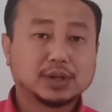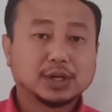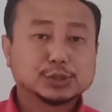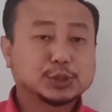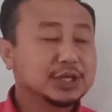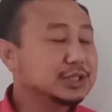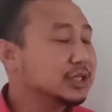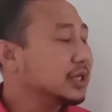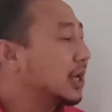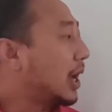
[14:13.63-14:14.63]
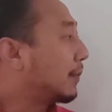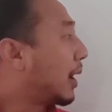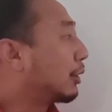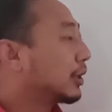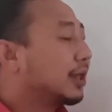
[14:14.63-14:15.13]
So this is
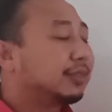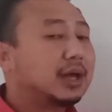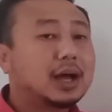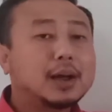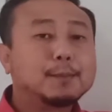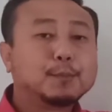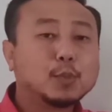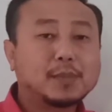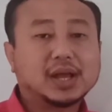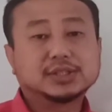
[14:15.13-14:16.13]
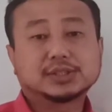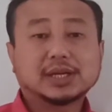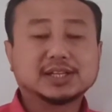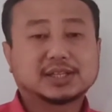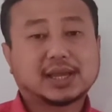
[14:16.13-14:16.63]
about the movements
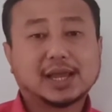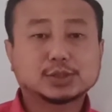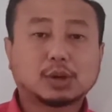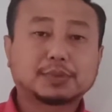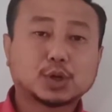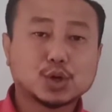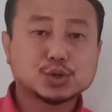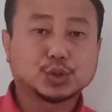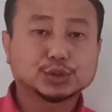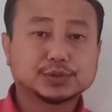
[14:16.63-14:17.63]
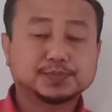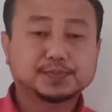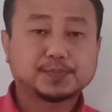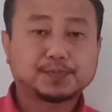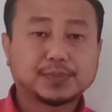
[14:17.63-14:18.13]
in case of the cockroach.
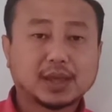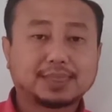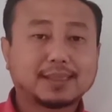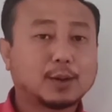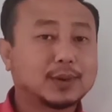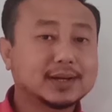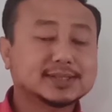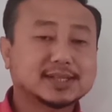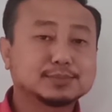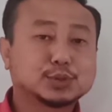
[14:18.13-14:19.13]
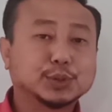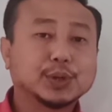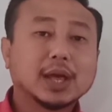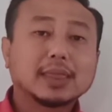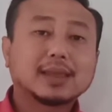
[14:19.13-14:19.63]
Now let us come
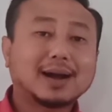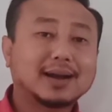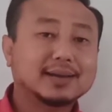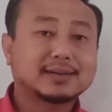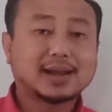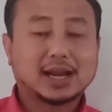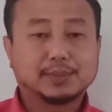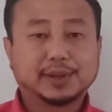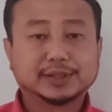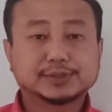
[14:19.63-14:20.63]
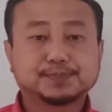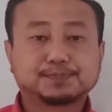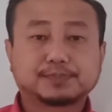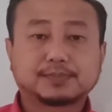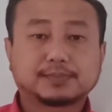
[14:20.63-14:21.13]
to the another animals.
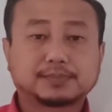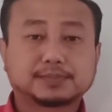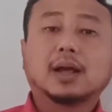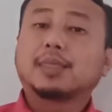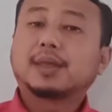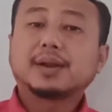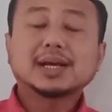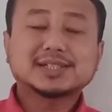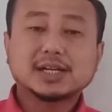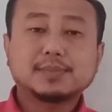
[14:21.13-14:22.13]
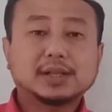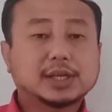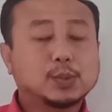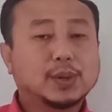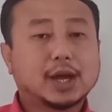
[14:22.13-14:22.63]
The next animal
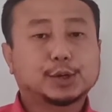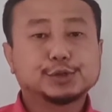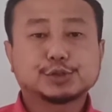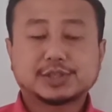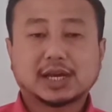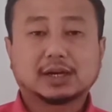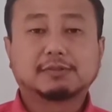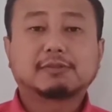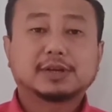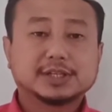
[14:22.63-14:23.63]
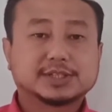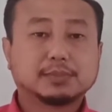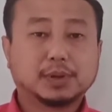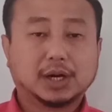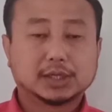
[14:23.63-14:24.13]
that we are going to take out is the
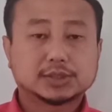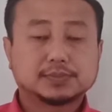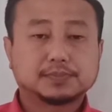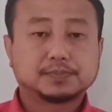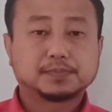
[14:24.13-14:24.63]
birds.